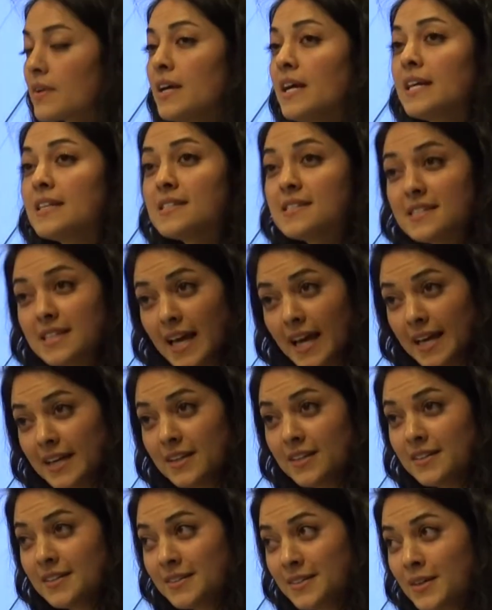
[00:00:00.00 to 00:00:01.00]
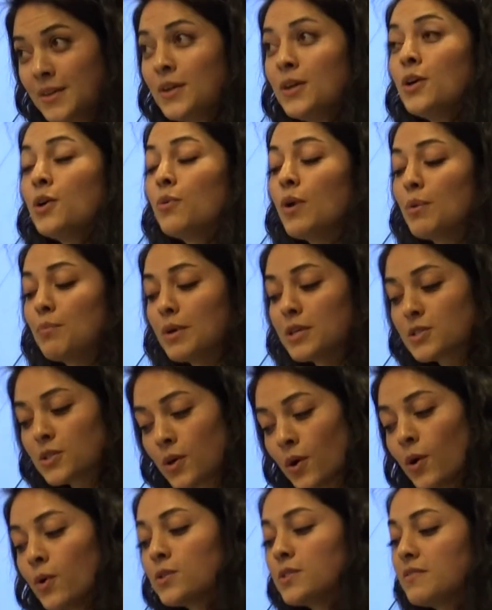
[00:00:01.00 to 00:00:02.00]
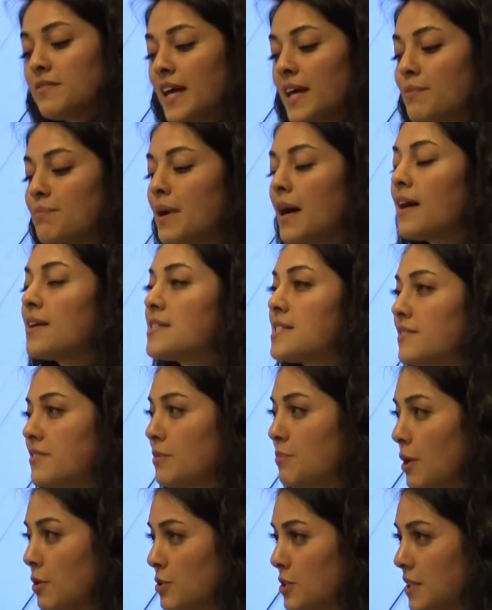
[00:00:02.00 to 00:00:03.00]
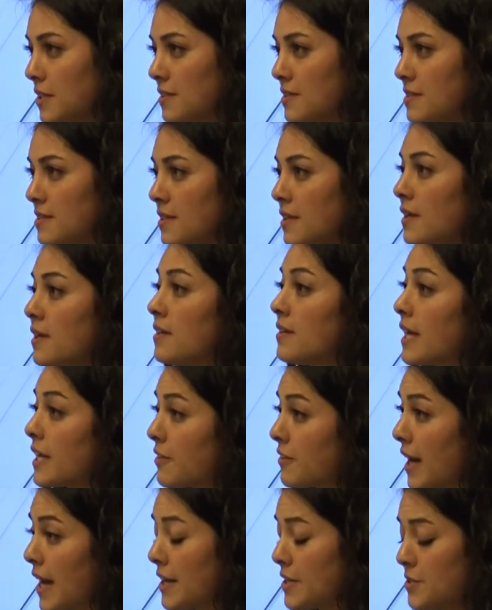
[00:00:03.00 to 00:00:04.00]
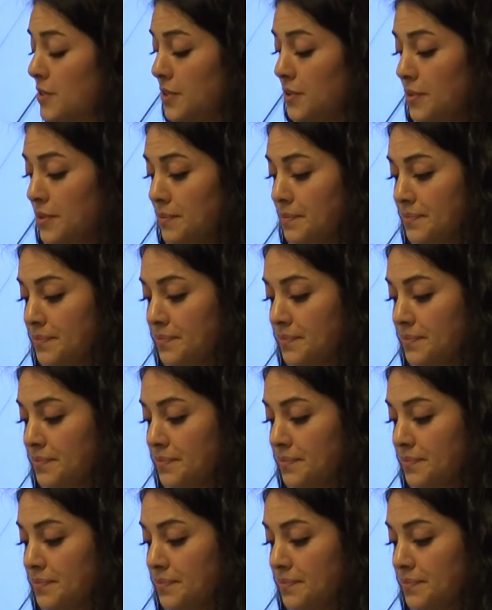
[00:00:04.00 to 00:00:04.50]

Instead, one must cultivate positive emotions like gratitude.